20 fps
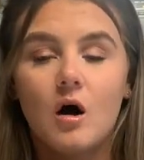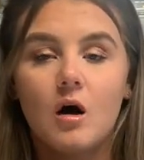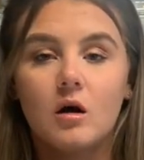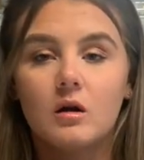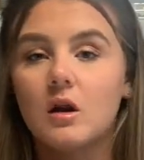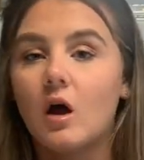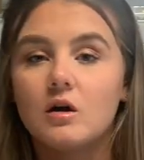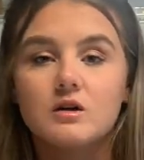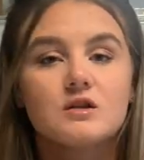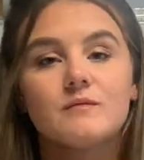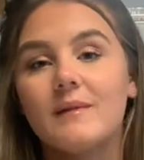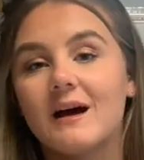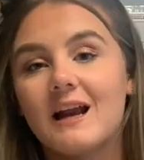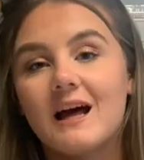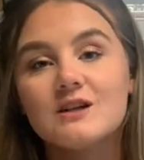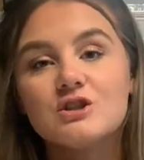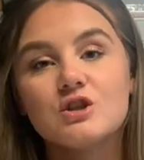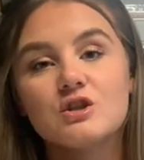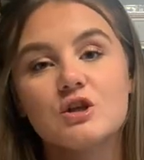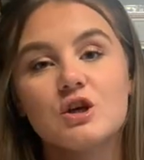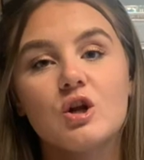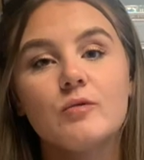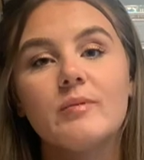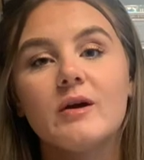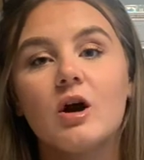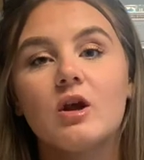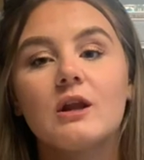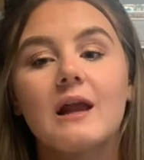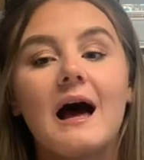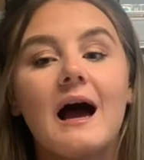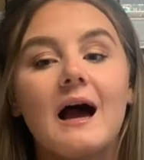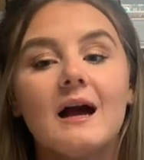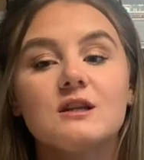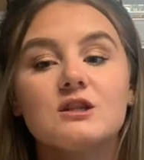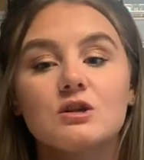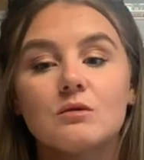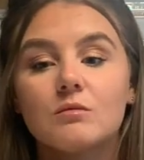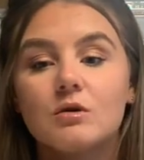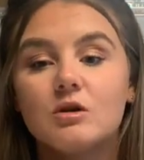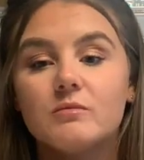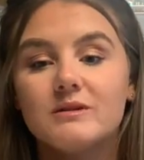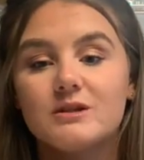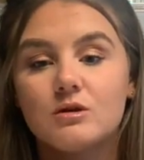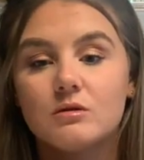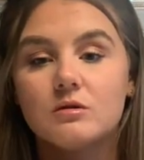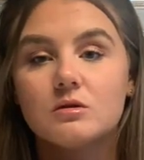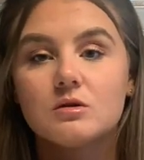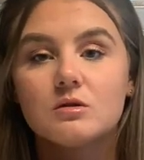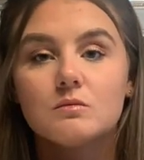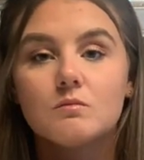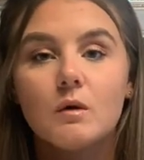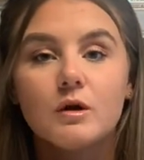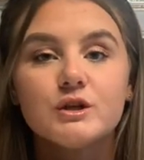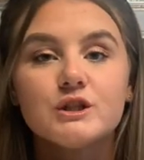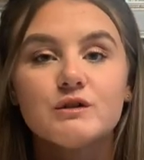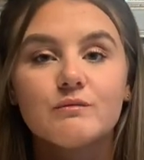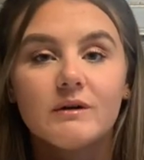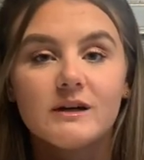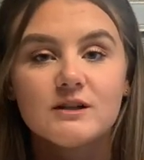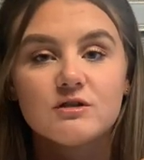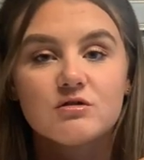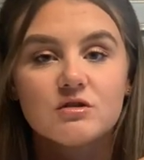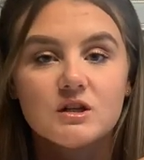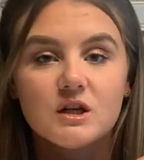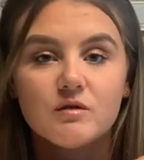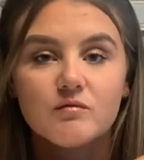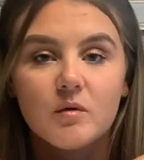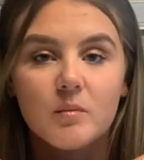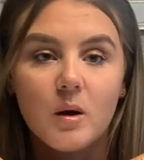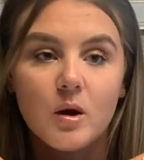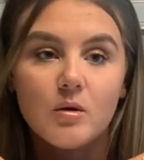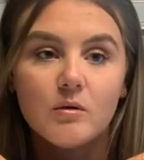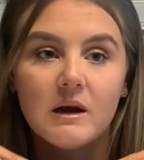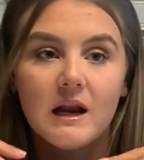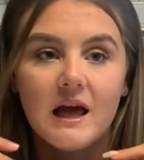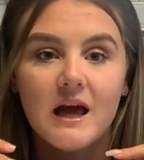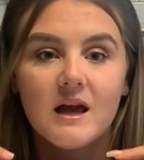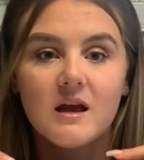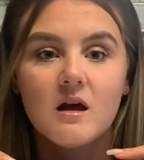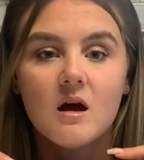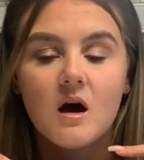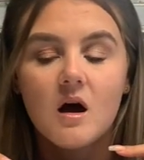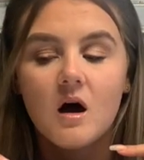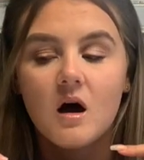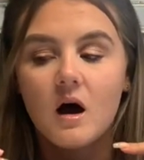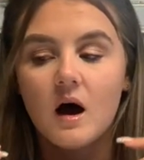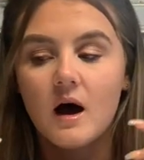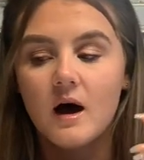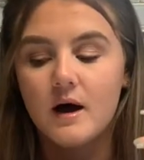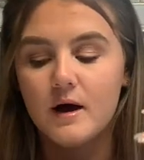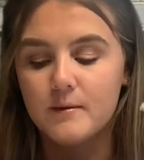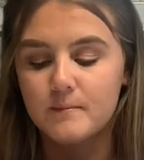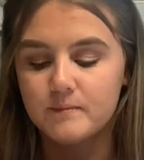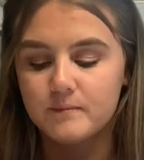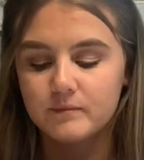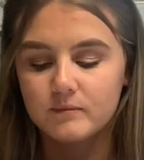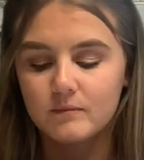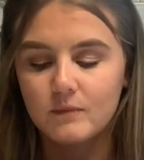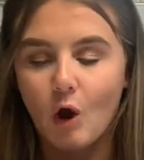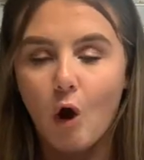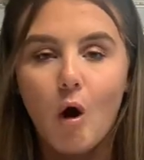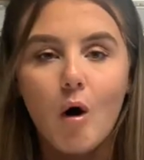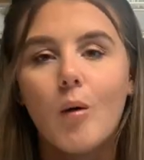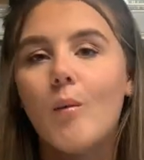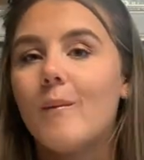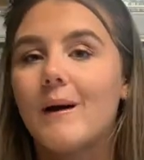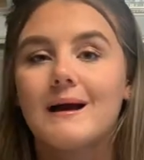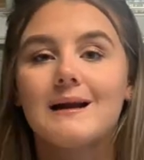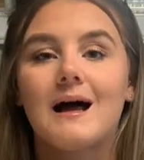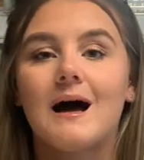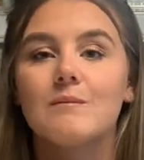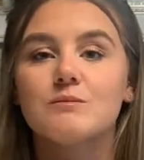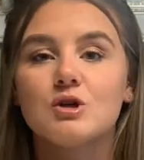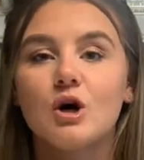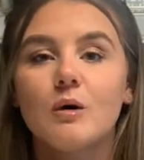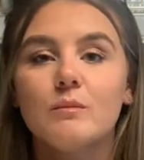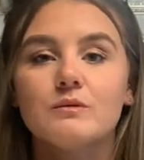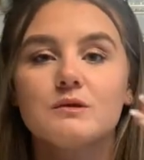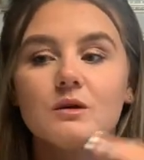Lots of my lectures are going to be online, so I'm going to be doing most of my studying remotely on my laptop,